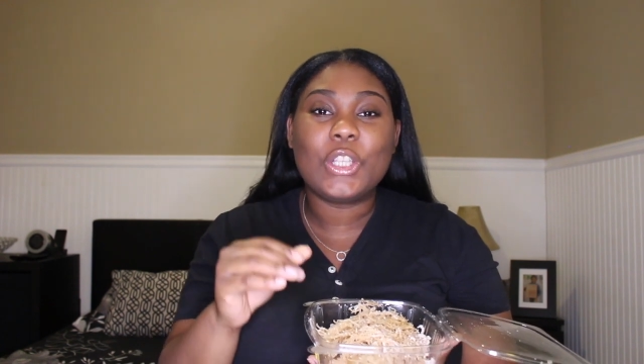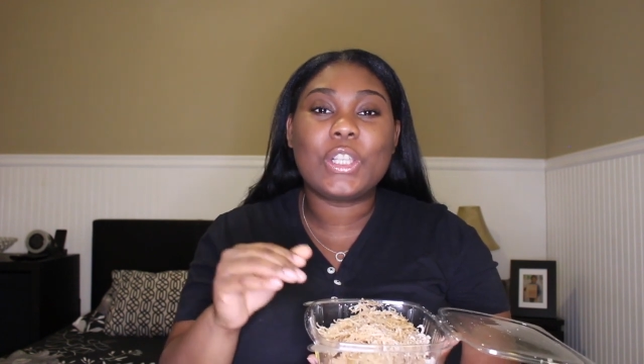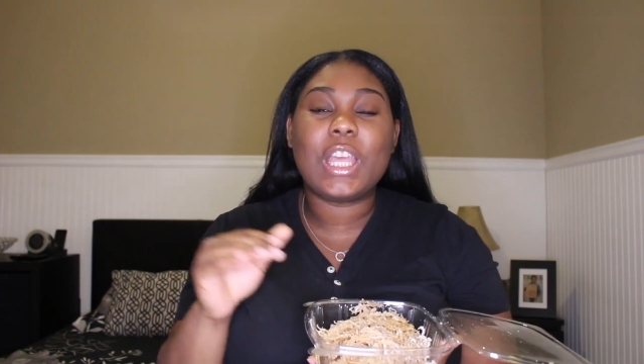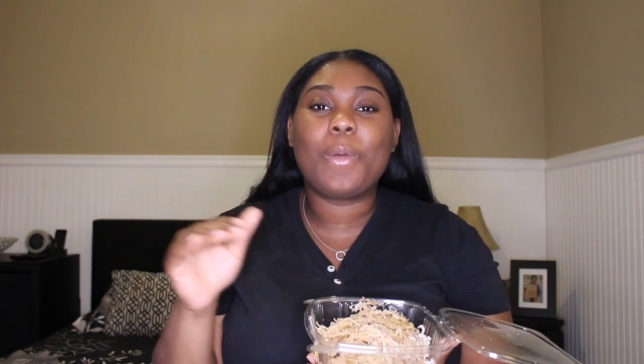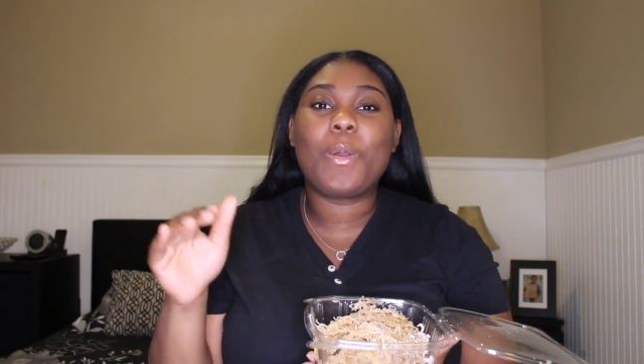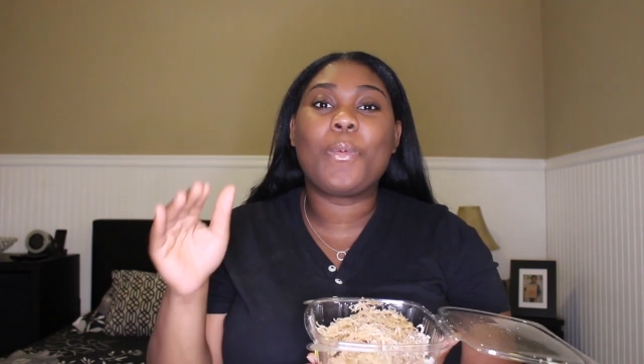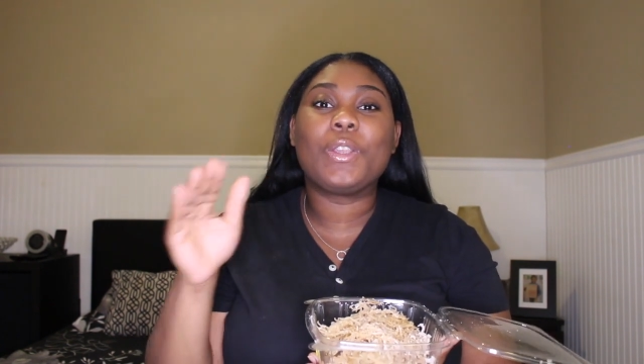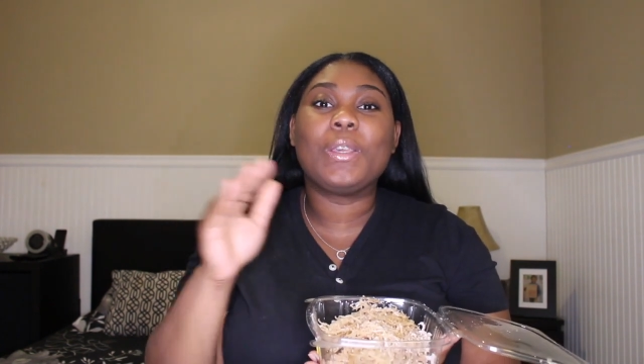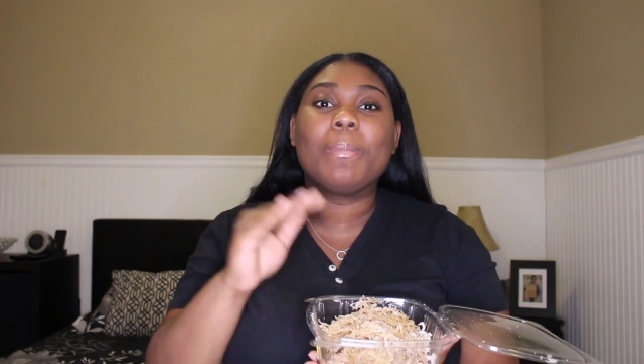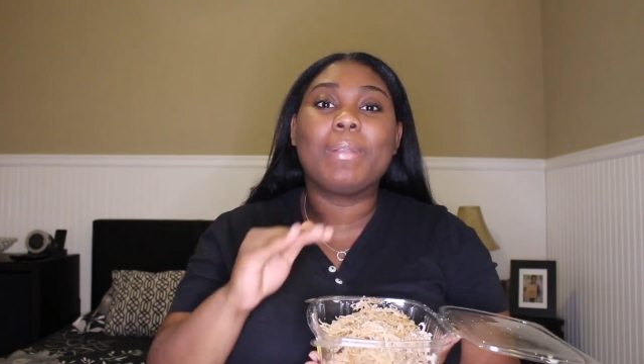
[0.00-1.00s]
So that way
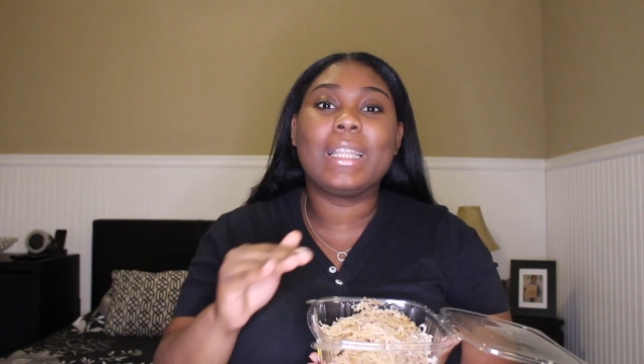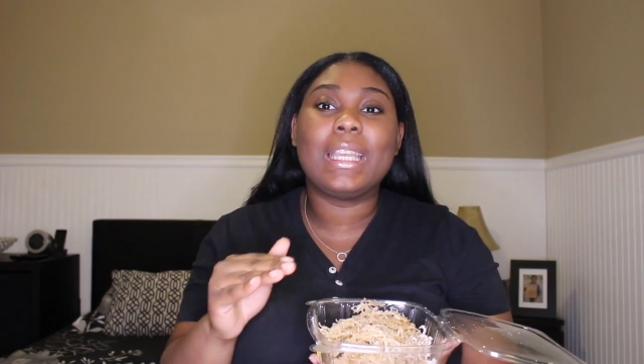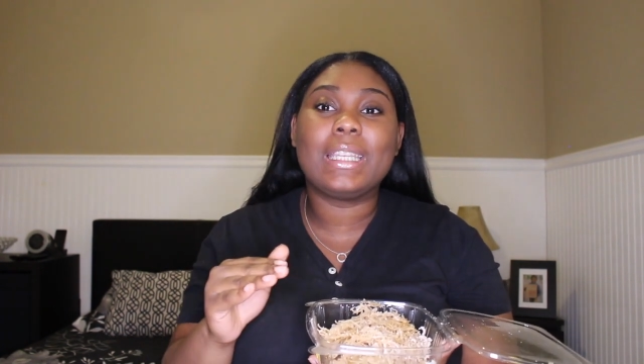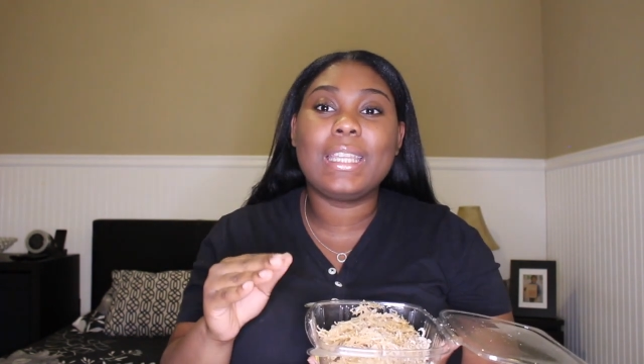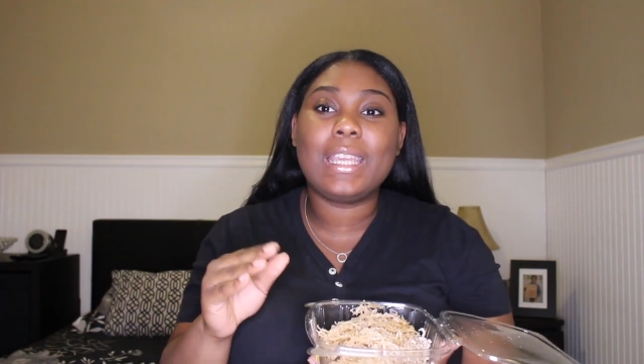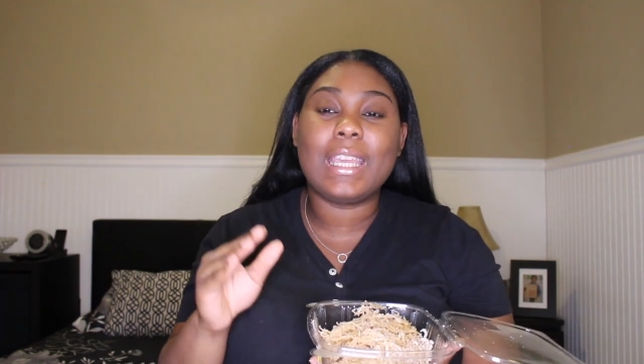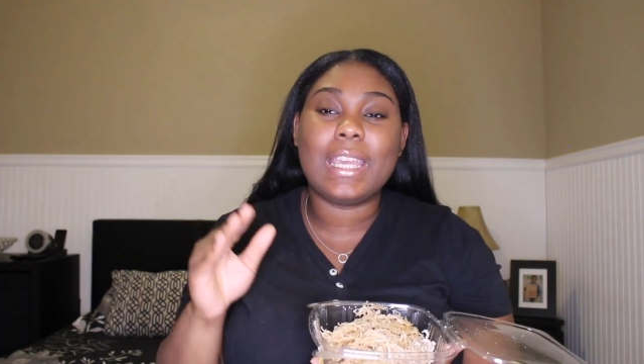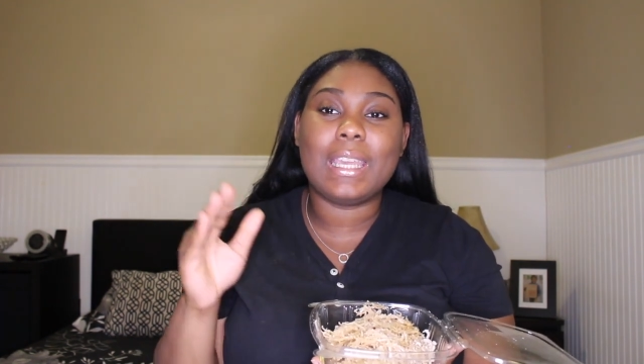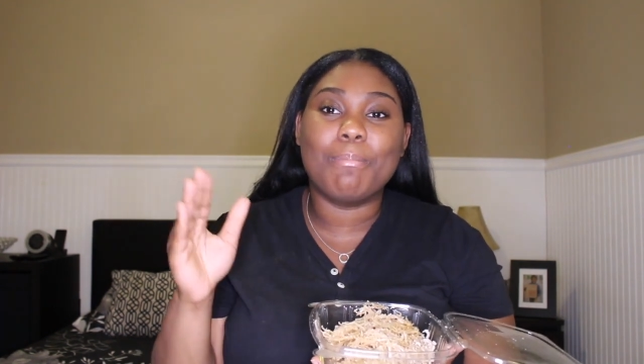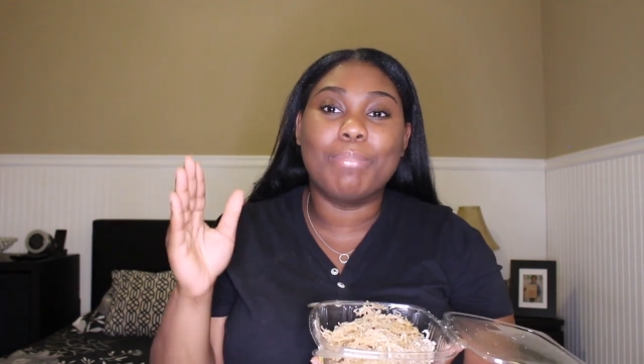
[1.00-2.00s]
when you blend it,
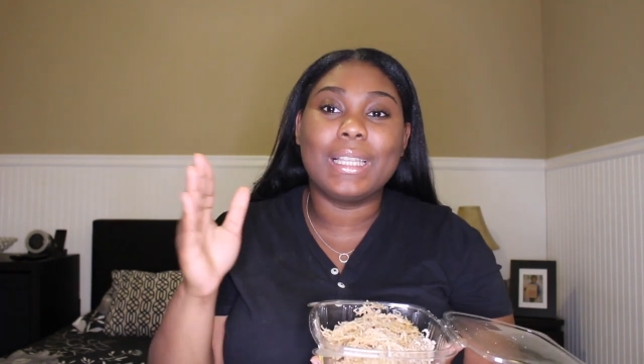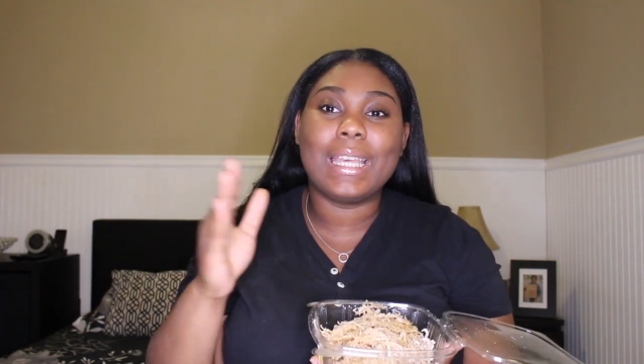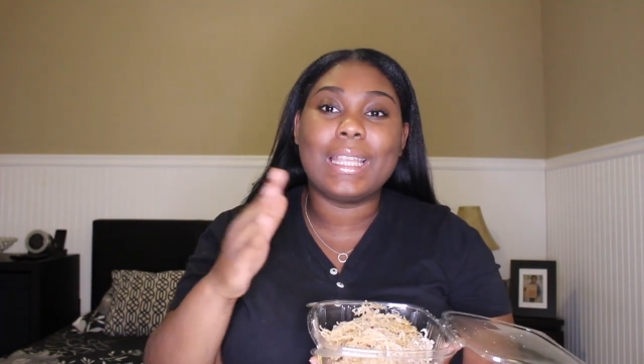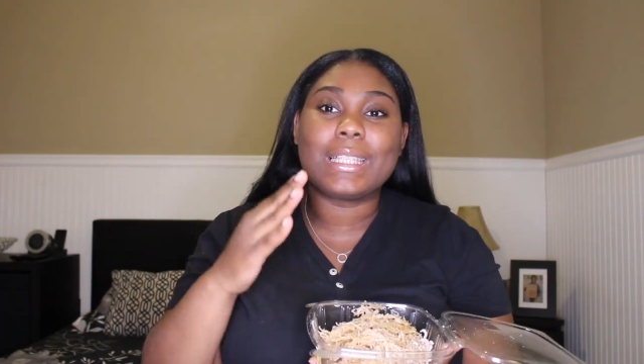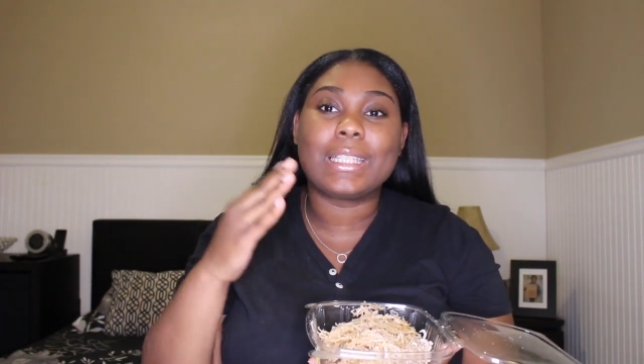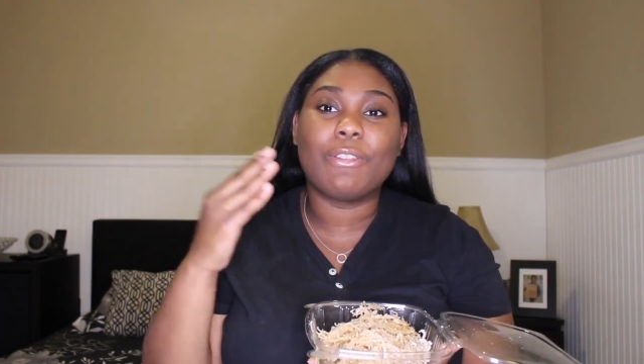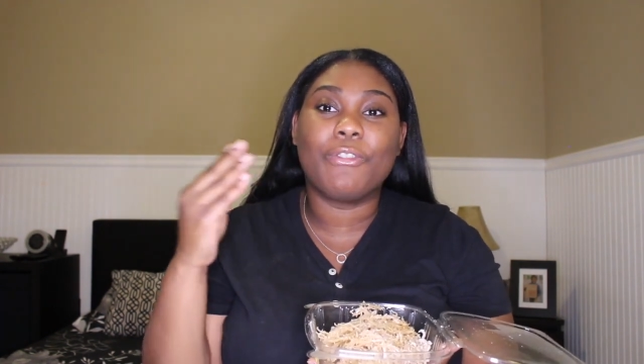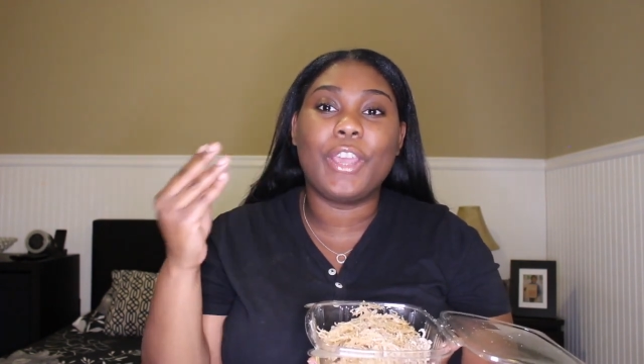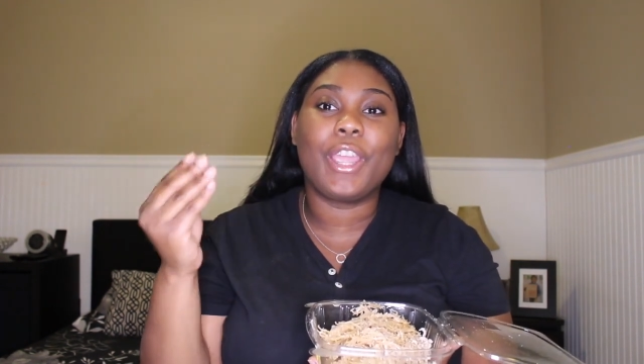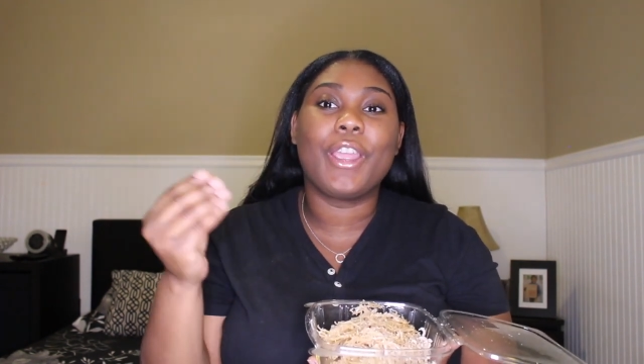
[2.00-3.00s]
it blends
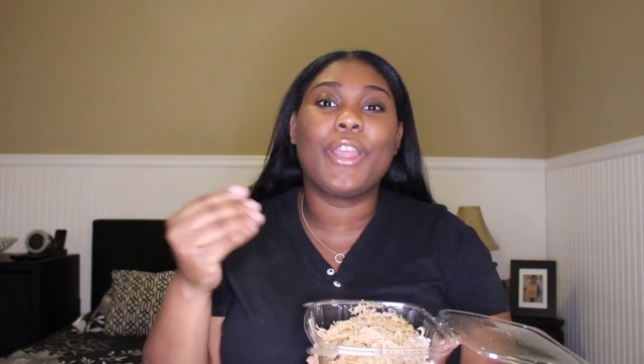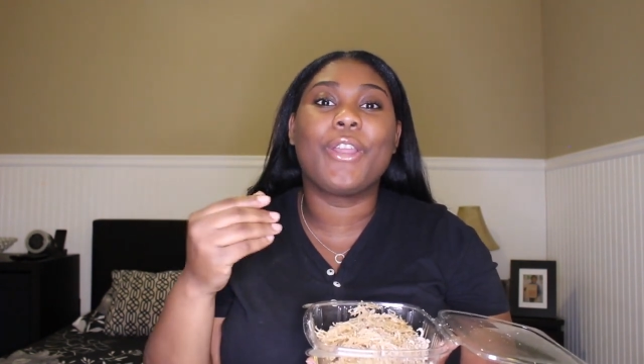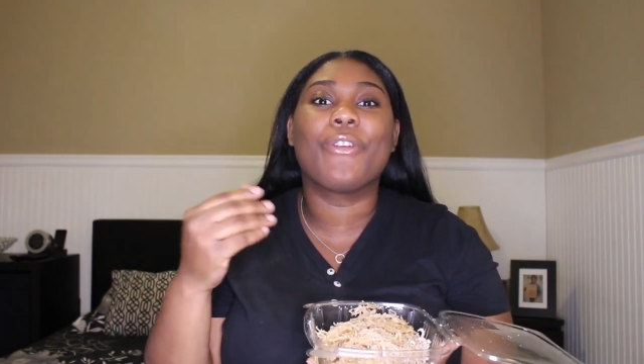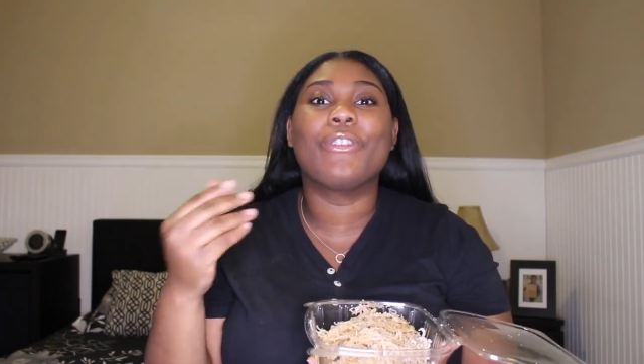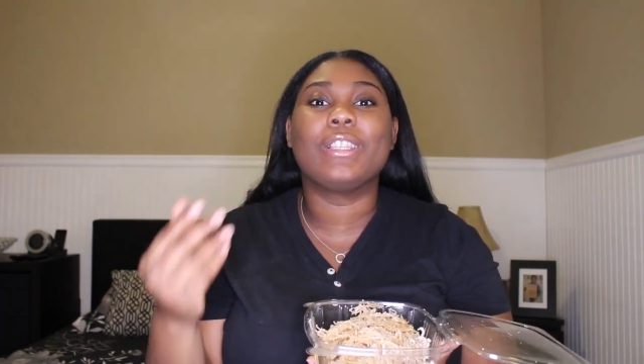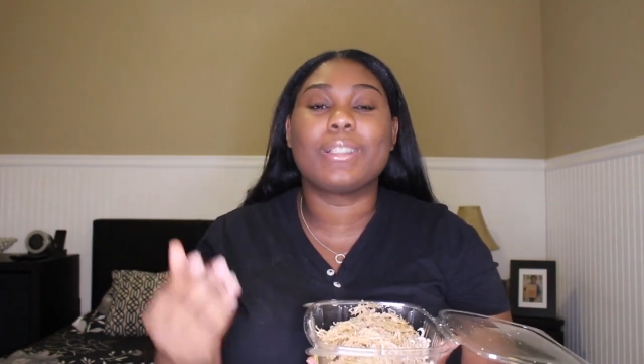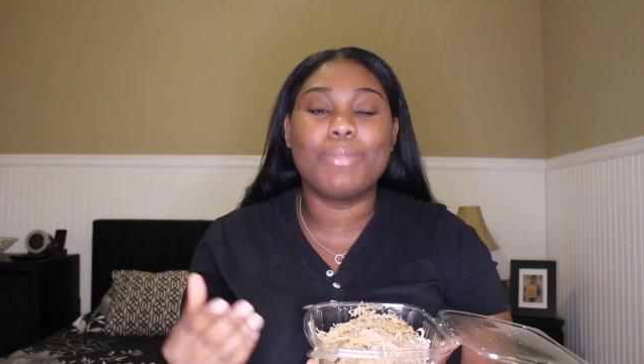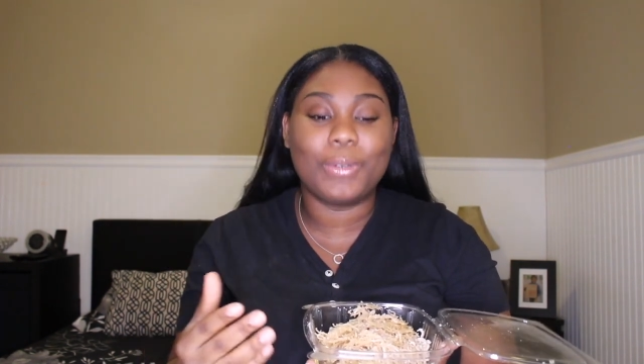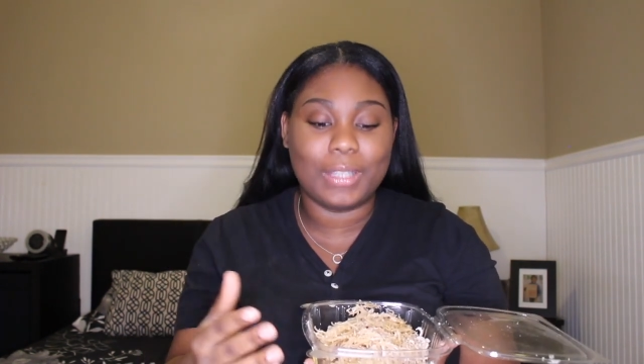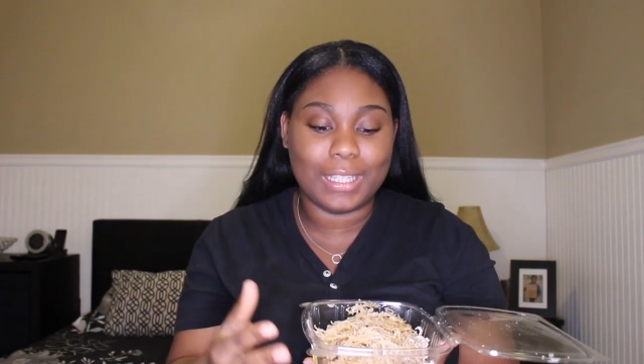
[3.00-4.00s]
very
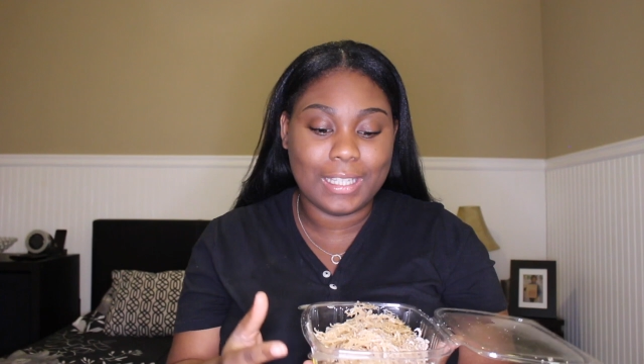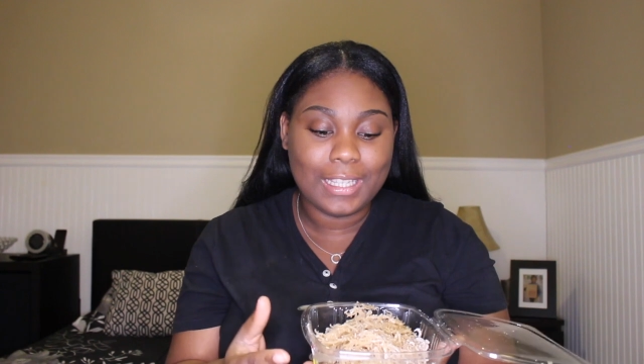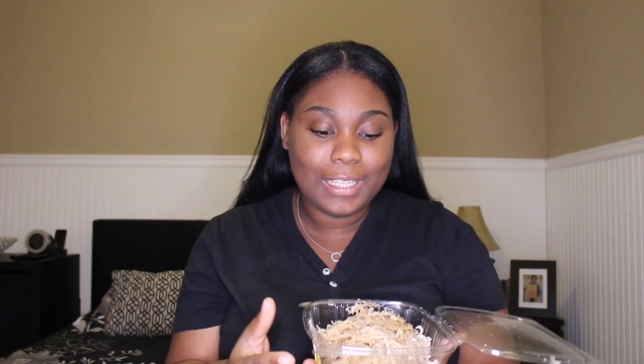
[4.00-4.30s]
smoothly.